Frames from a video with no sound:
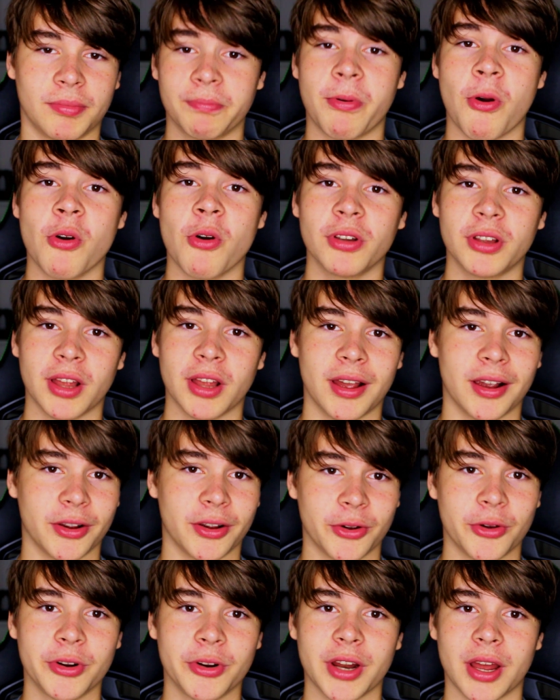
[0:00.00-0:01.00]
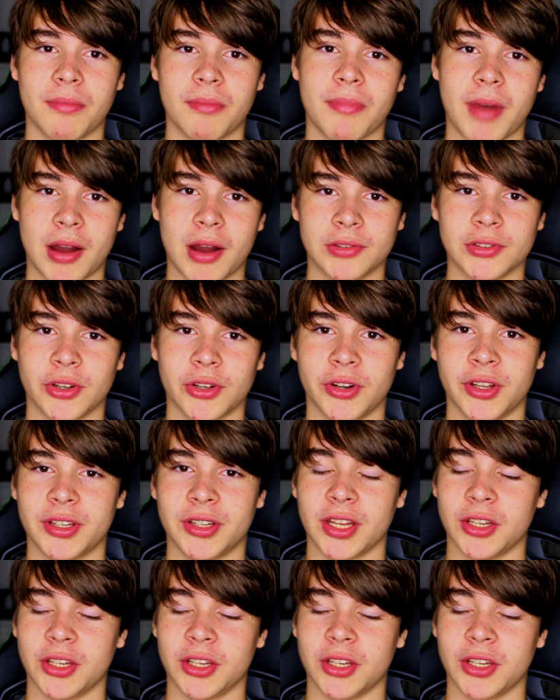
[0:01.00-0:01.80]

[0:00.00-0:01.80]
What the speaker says: Put a good amount on it